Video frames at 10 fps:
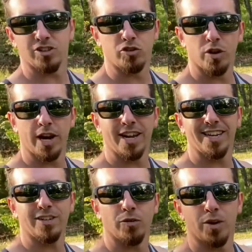great
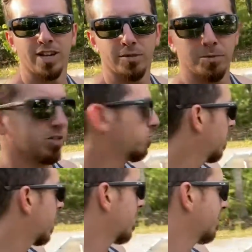to raise them this
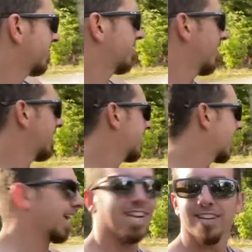way. I'm excited that
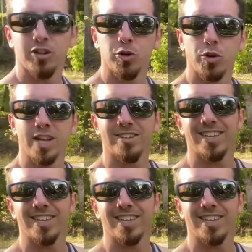I get to do this.